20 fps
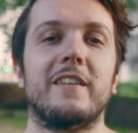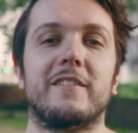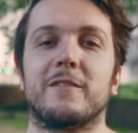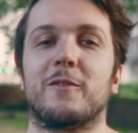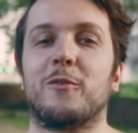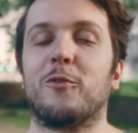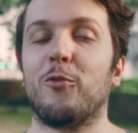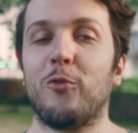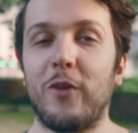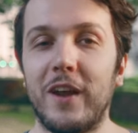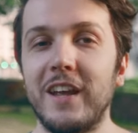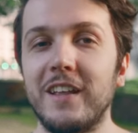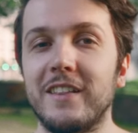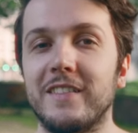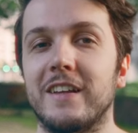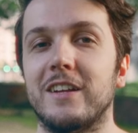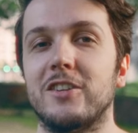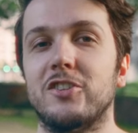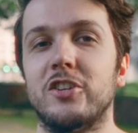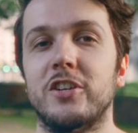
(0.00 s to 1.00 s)
it's great
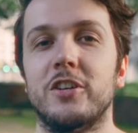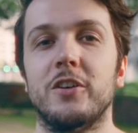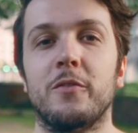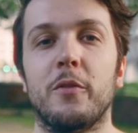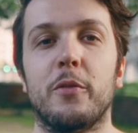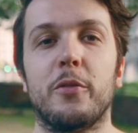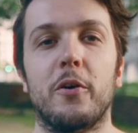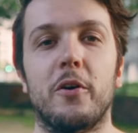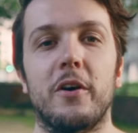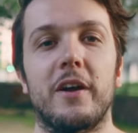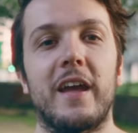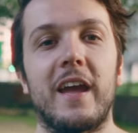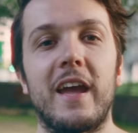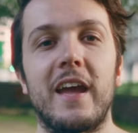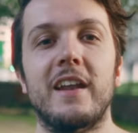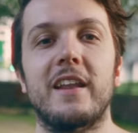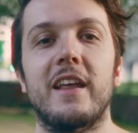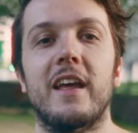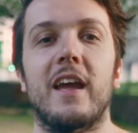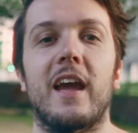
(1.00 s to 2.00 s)
that Zhiyun thought
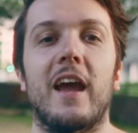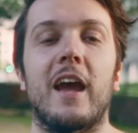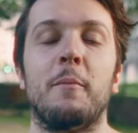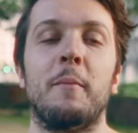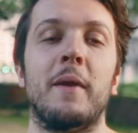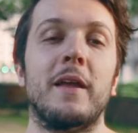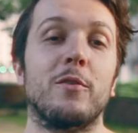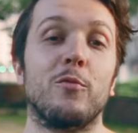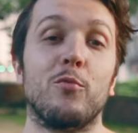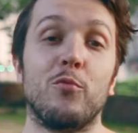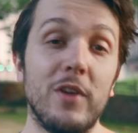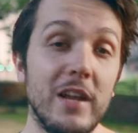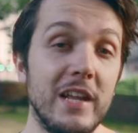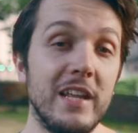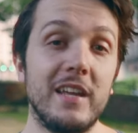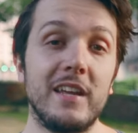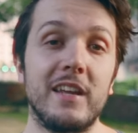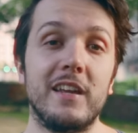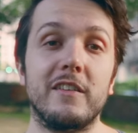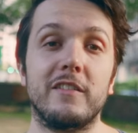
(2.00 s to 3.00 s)
ahead and made it
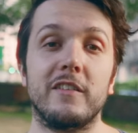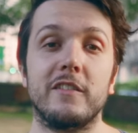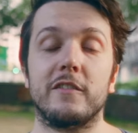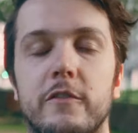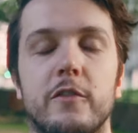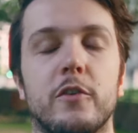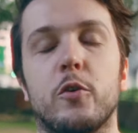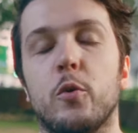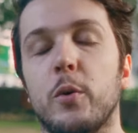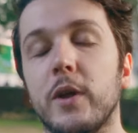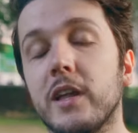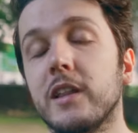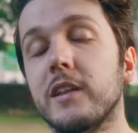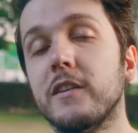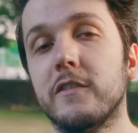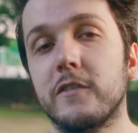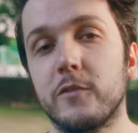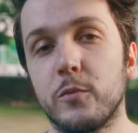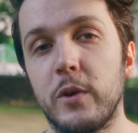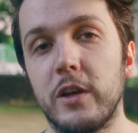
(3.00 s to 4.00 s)
really easy to quickly
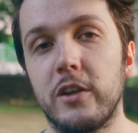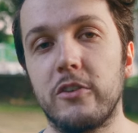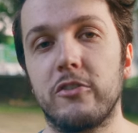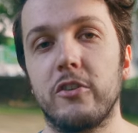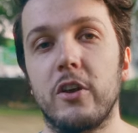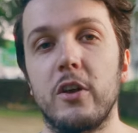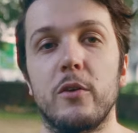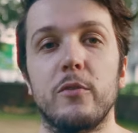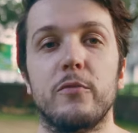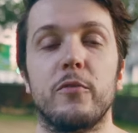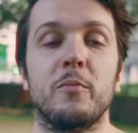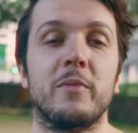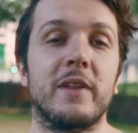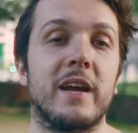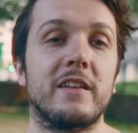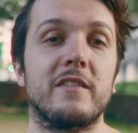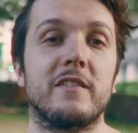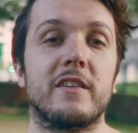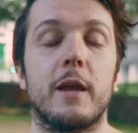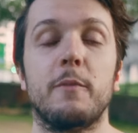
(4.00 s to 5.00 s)
switch from
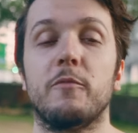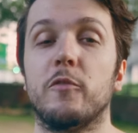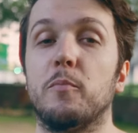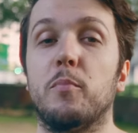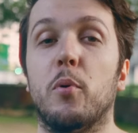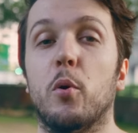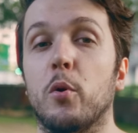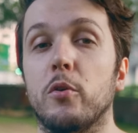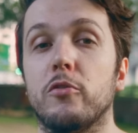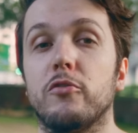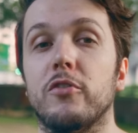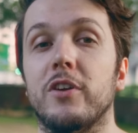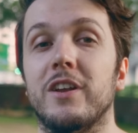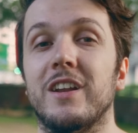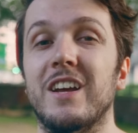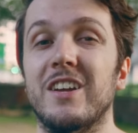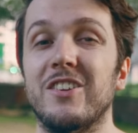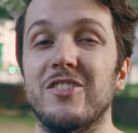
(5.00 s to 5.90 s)
landscape to portrait